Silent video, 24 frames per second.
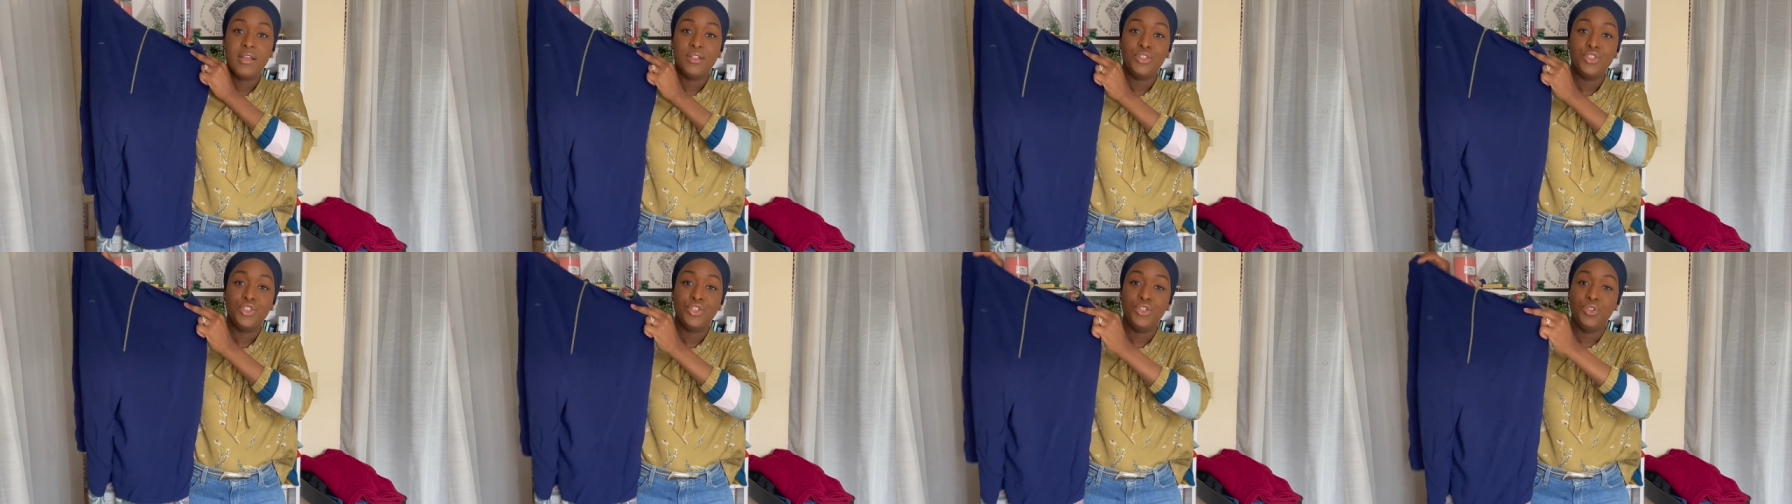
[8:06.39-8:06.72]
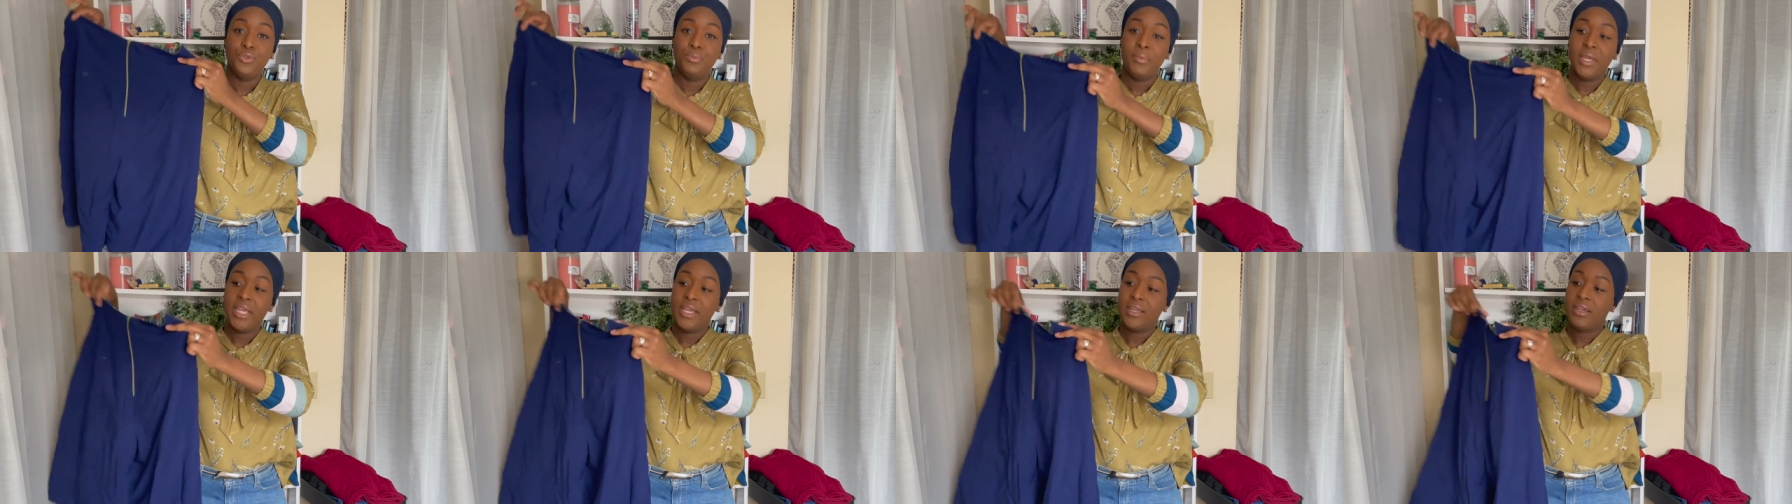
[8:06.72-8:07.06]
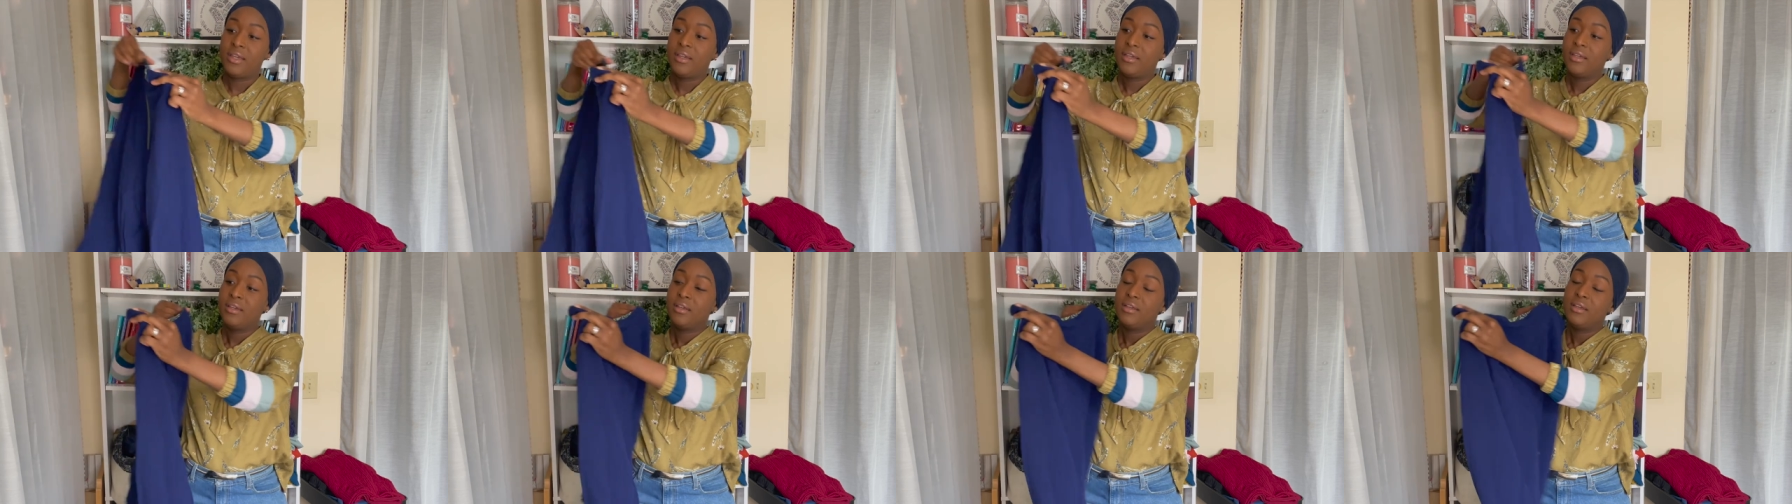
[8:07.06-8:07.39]
to
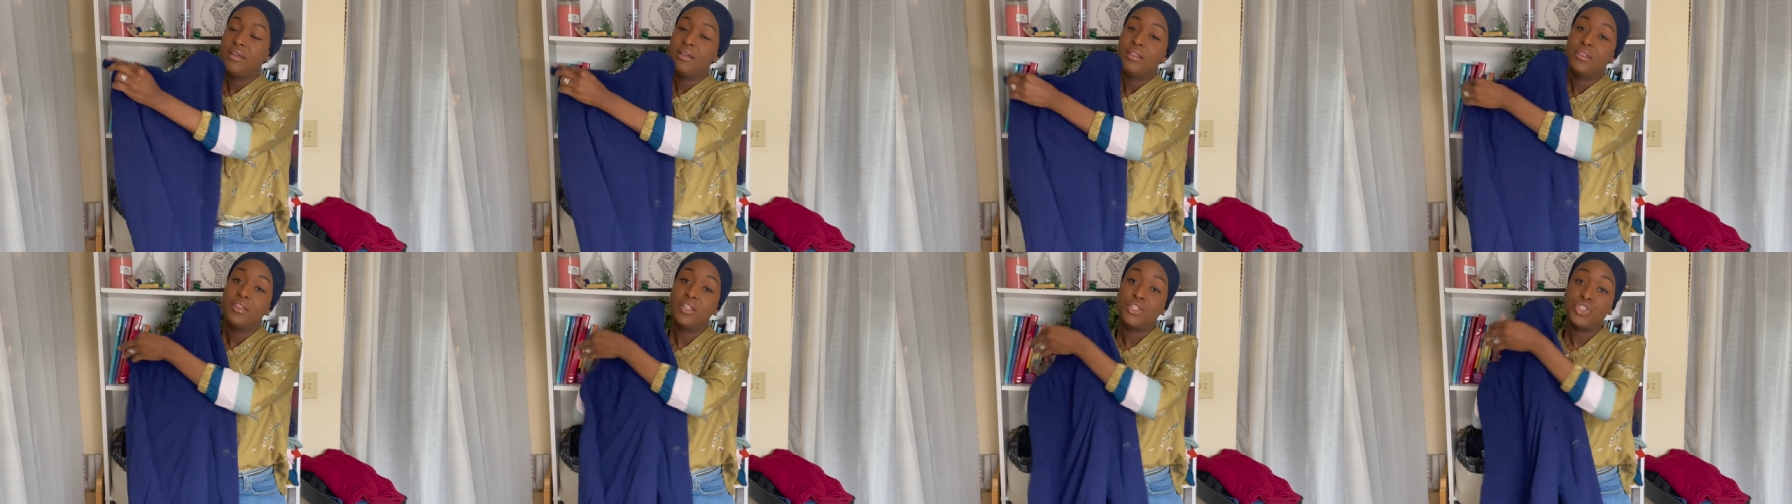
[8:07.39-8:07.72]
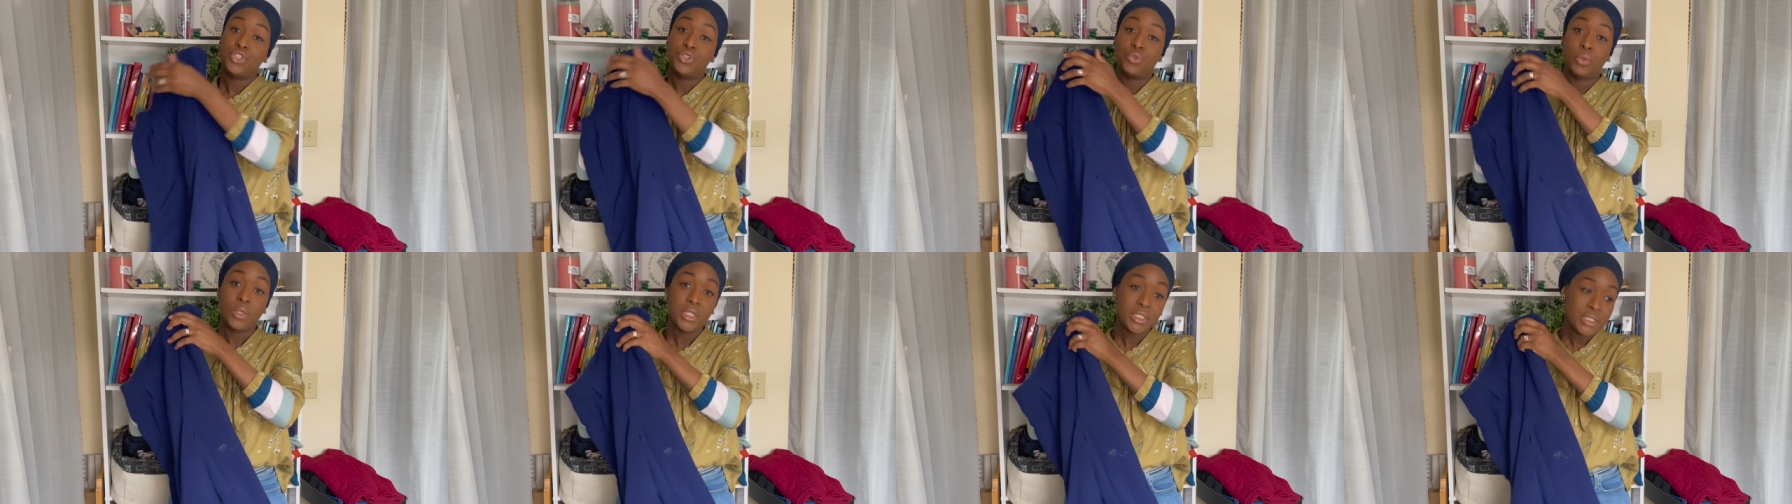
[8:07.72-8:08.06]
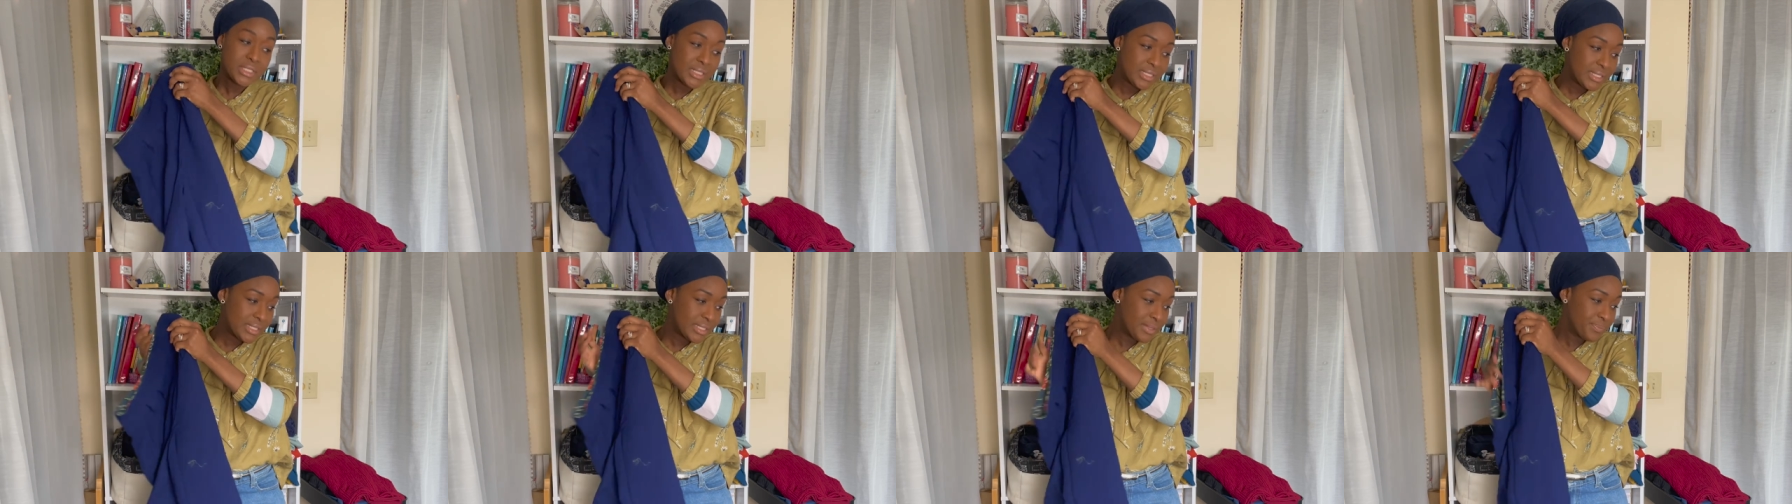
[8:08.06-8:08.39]
make the
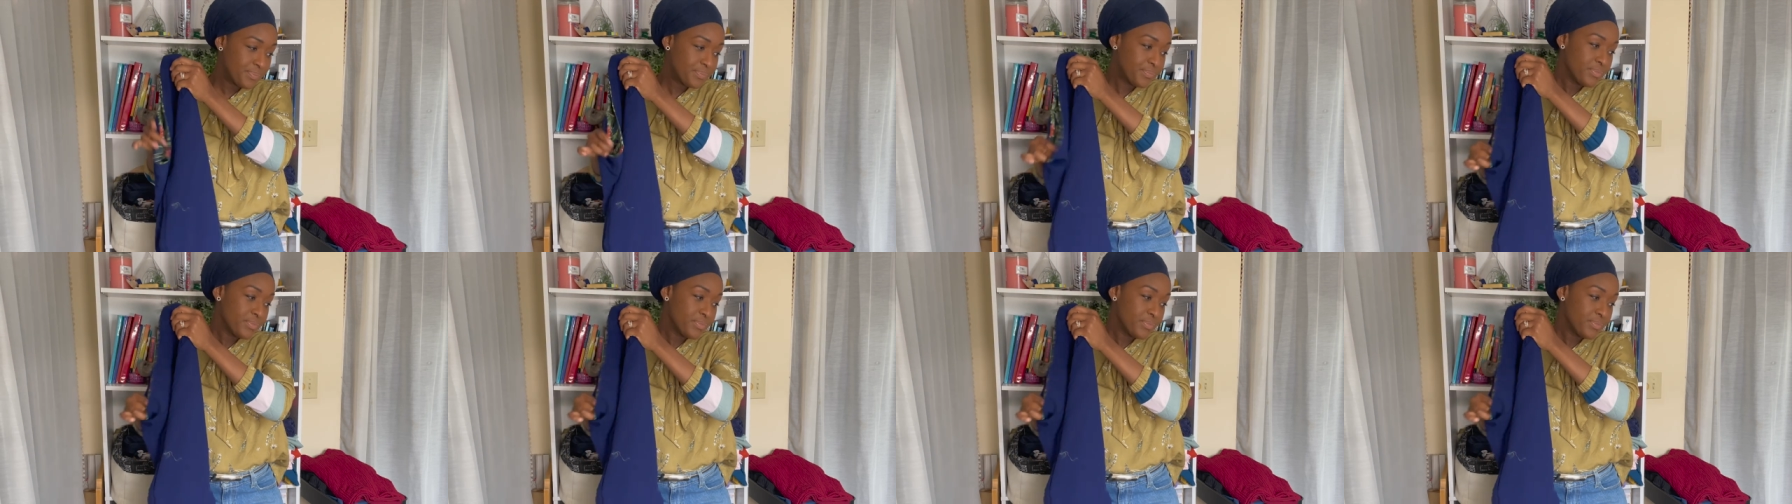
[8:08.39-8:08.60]
shorts.